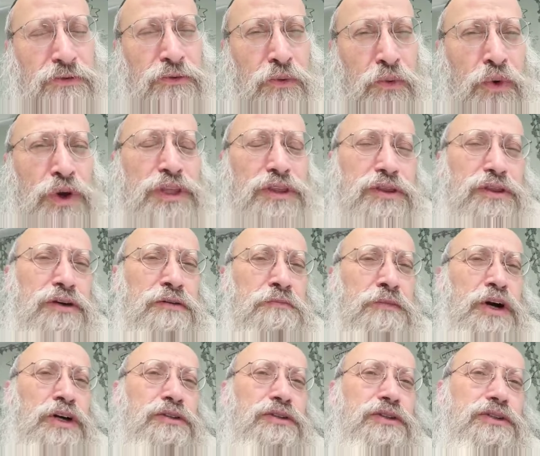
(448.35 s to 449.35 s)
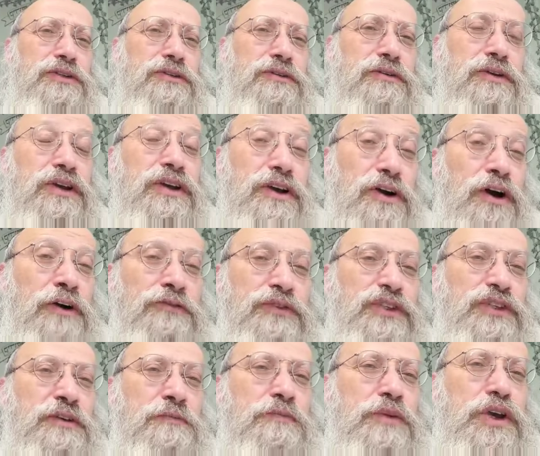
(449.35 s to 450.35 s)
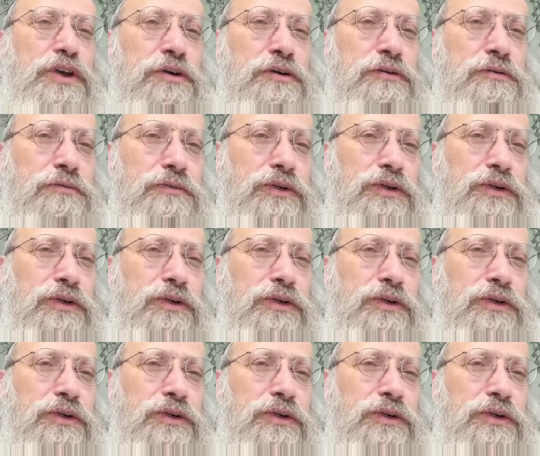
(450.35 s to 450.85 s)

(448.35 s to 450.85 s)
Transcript: winter months of Siberia,